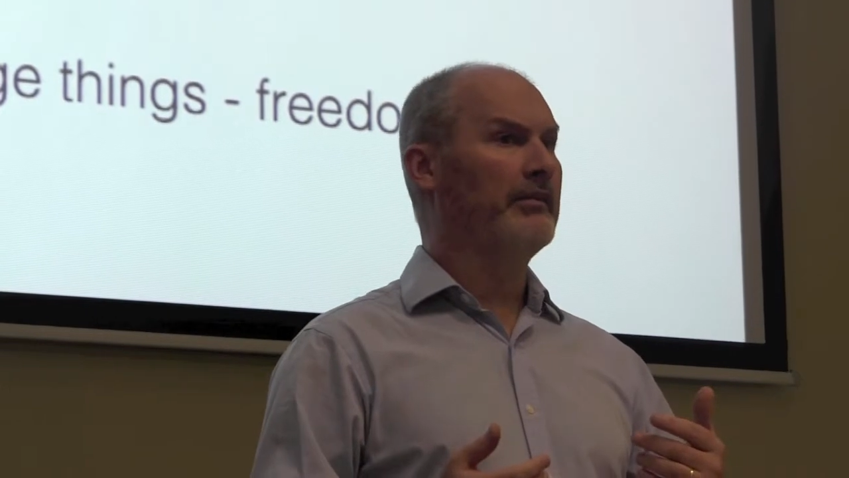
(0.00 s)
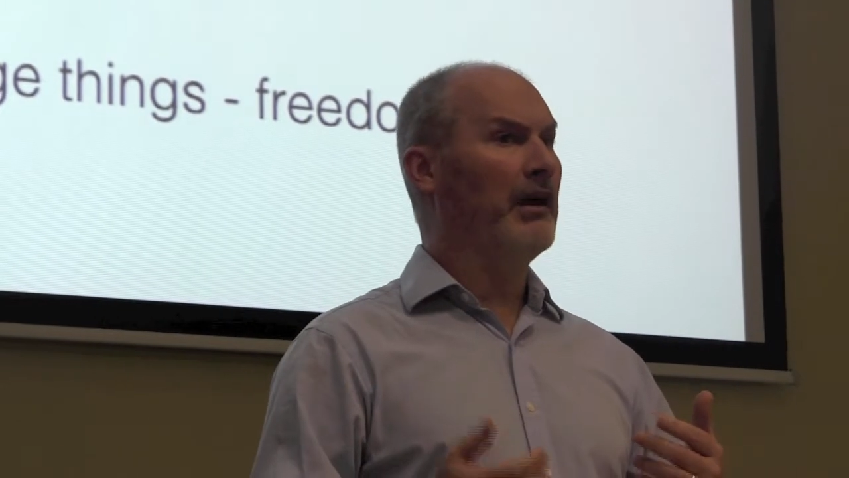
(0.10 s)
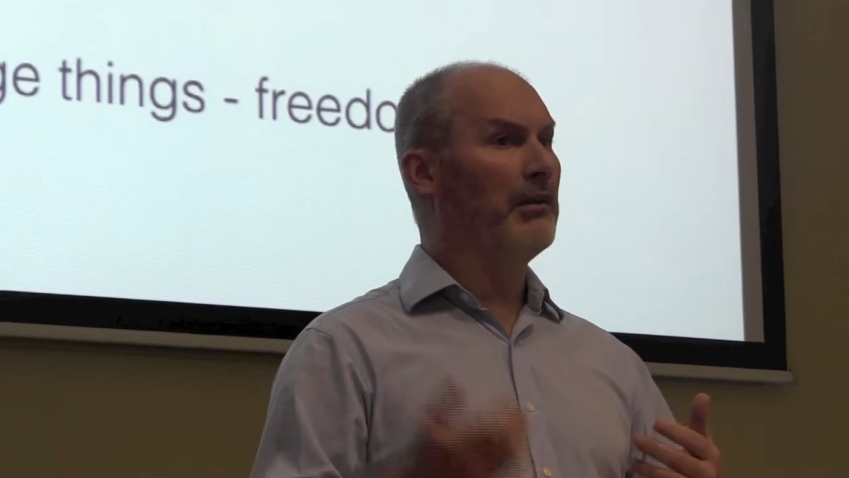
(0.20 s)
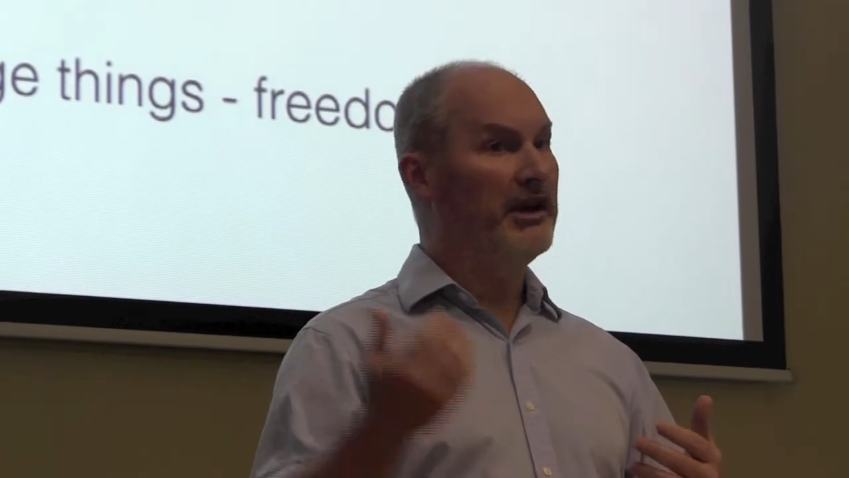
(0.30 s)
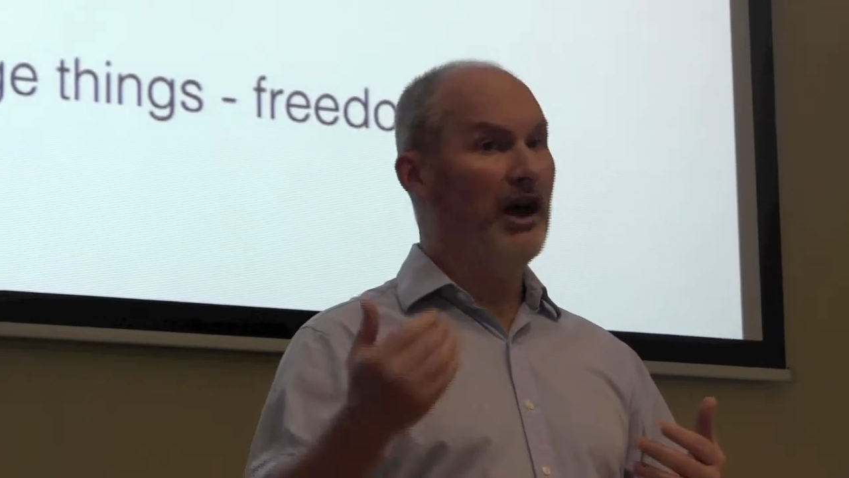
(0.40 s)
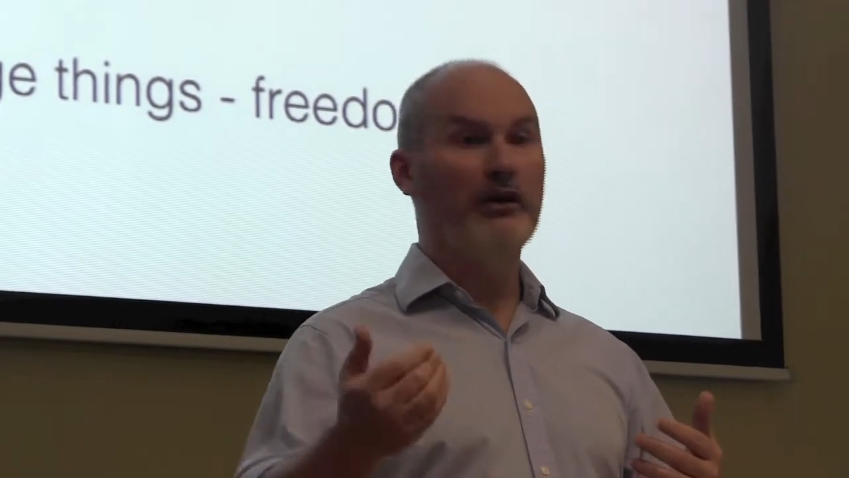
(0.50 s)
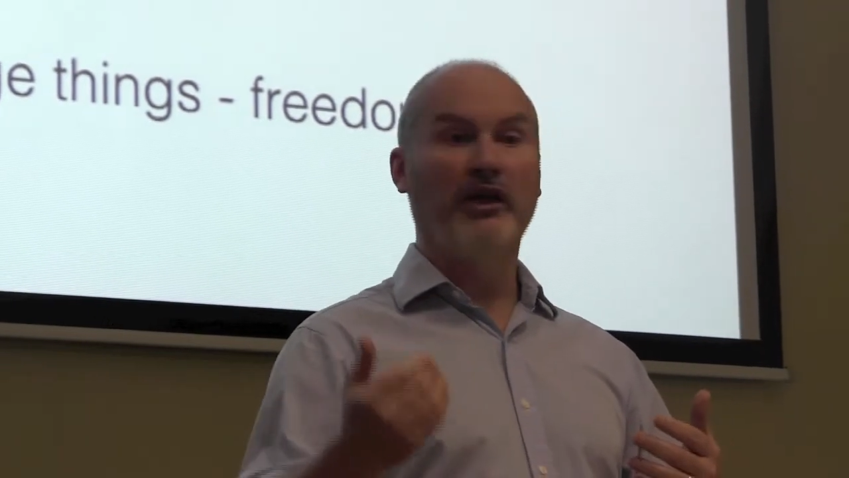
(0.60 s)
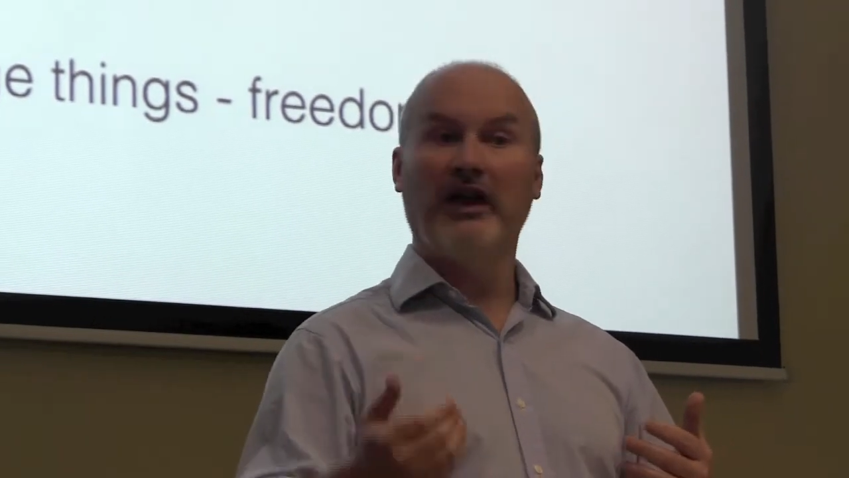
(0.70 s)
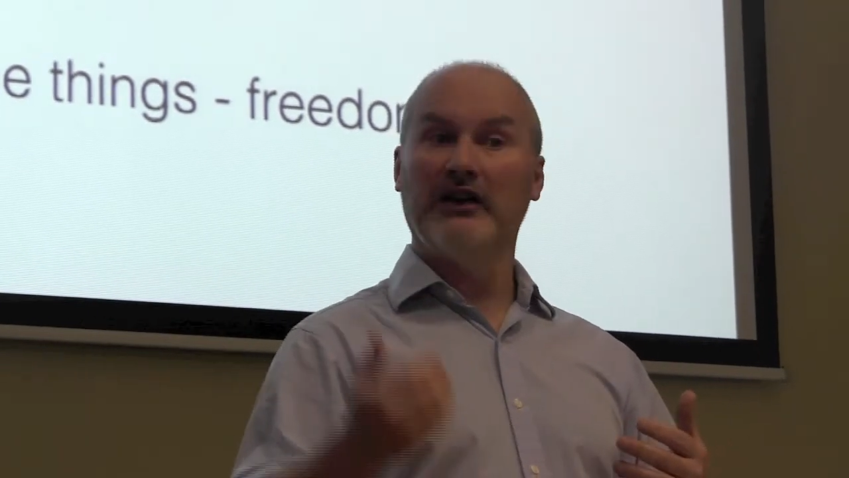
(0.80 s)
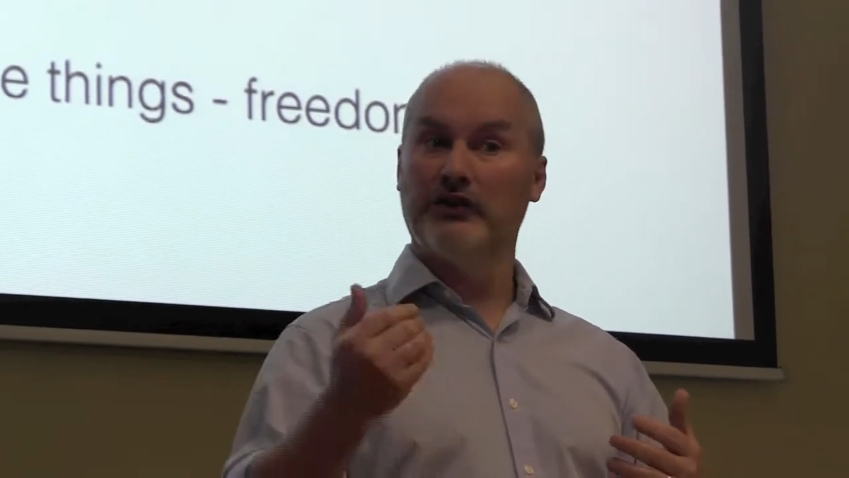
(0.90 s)
Now we know
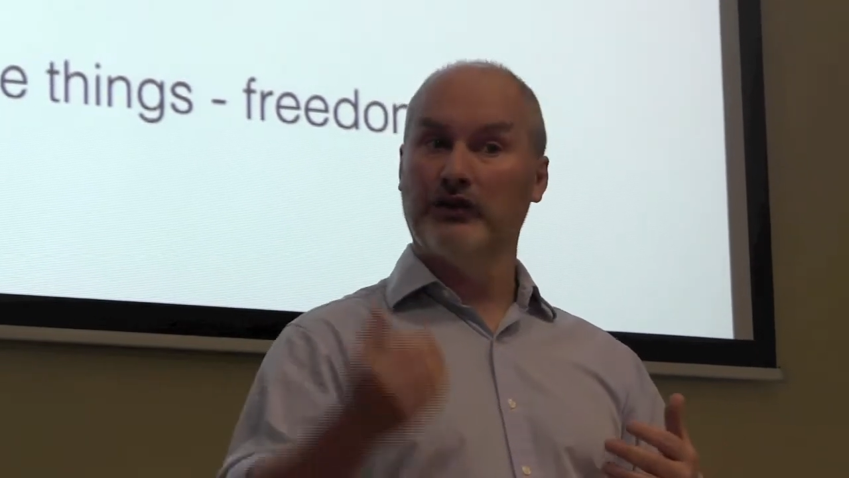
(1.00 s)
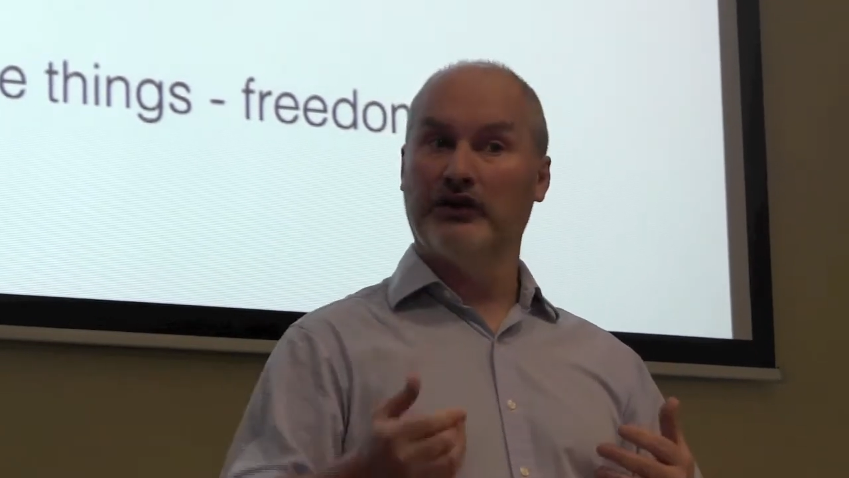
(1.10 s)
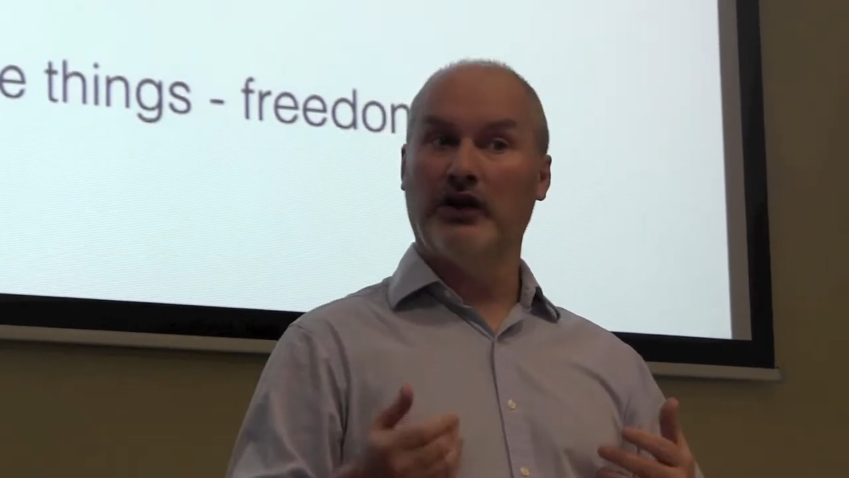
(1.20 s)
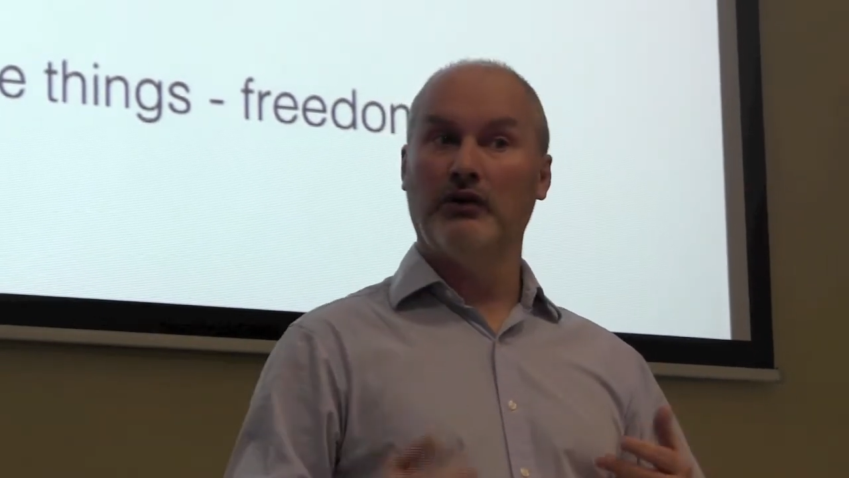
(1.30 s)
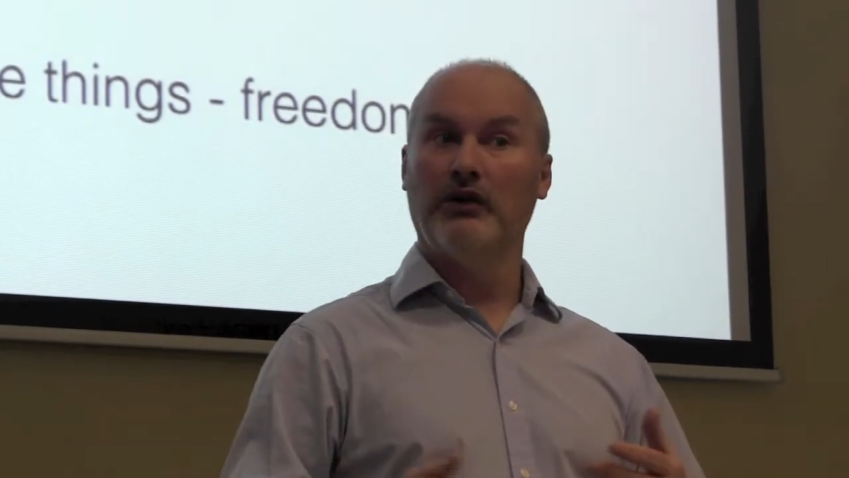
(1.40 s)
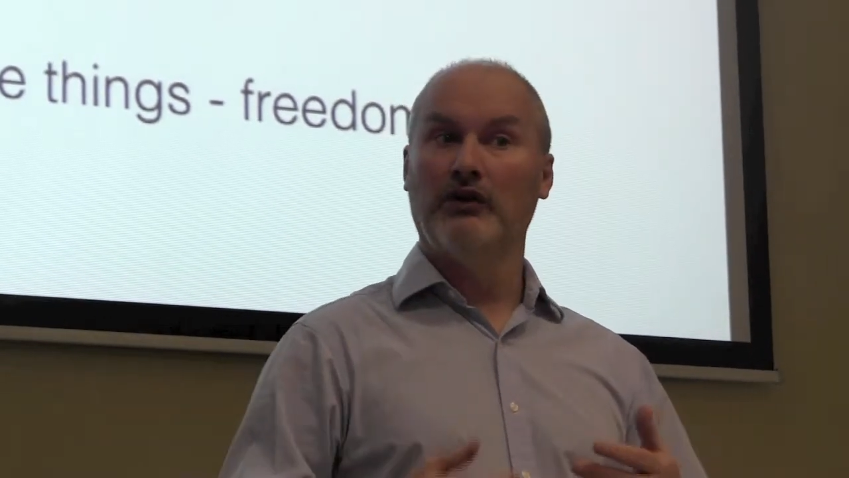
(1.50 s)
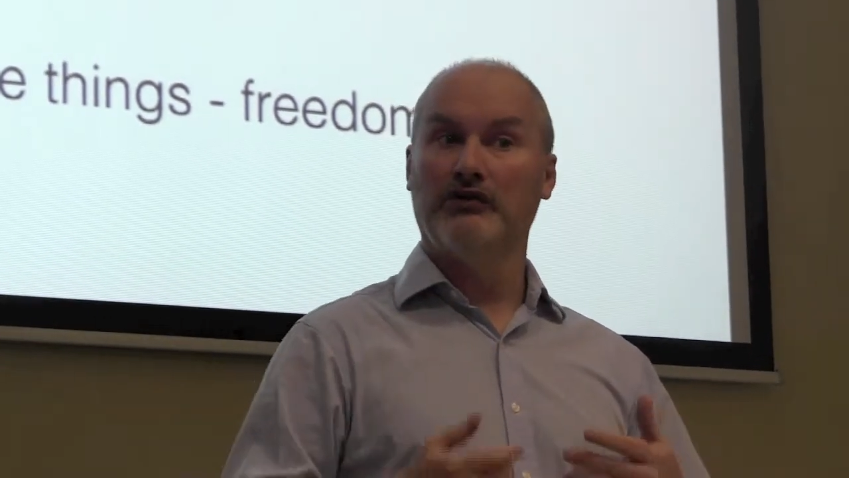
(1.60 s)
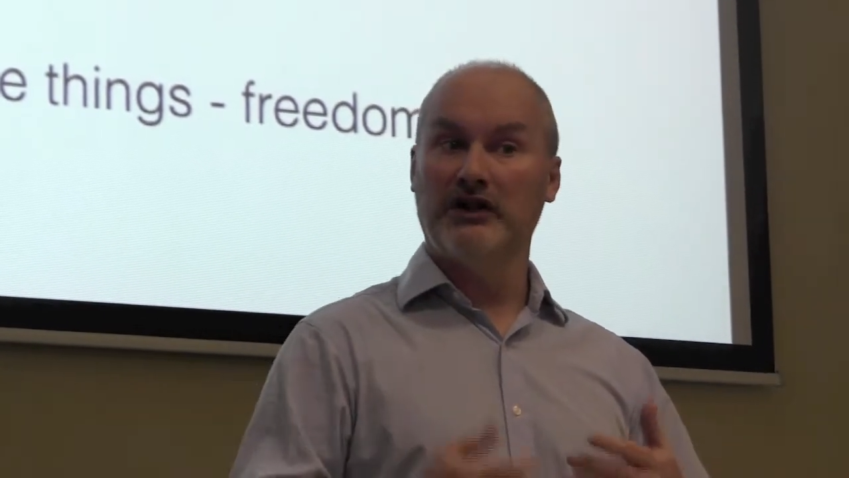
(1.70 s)
that that's also,